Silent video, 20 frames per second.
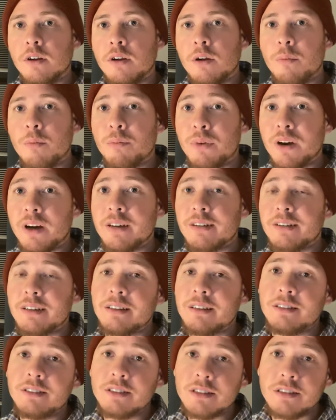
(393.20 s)
but
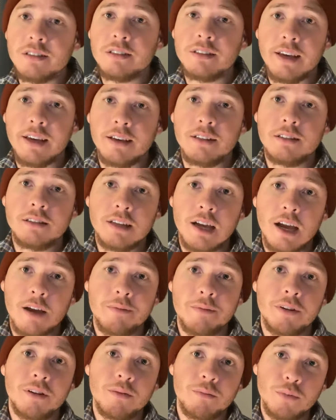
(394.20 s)
it just takes time
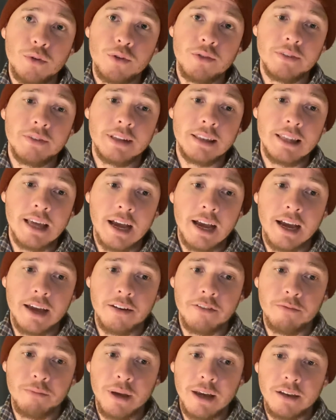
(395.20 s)
to move at that kind
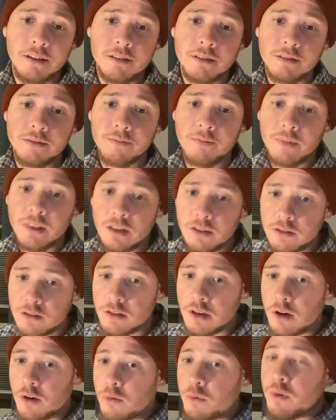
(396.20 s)
of pace.
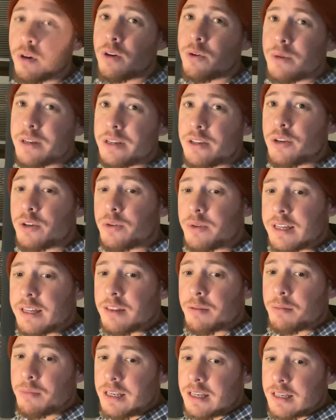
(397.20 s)
So what do we do in the
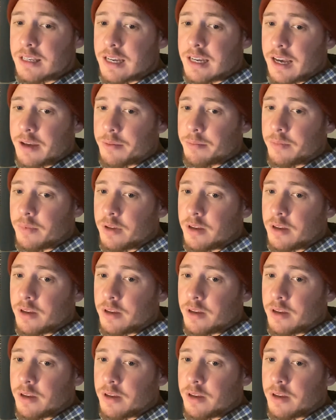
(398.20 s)
meantime?